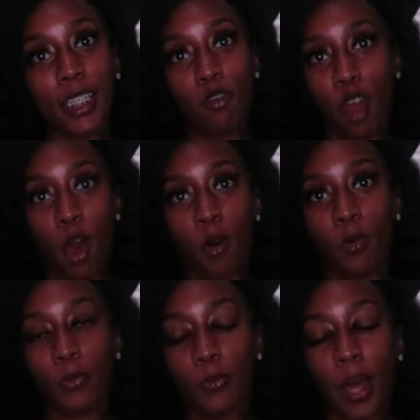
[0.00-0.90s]
You
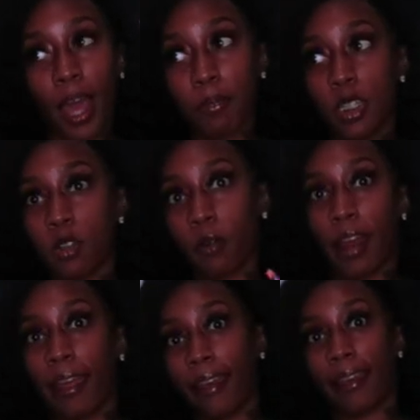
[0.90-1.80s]
know, I be
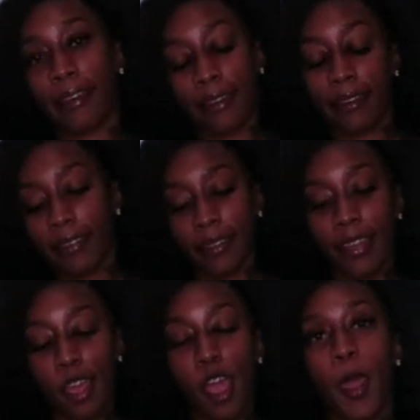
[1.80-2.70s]
trying,
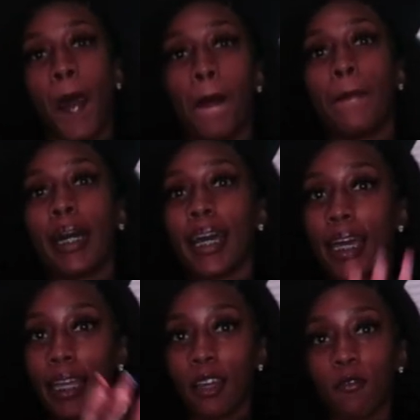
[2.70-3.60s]

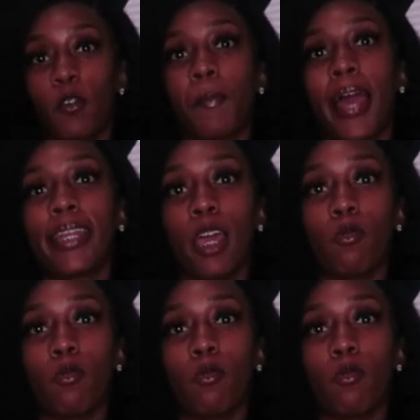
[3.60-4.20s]
but for my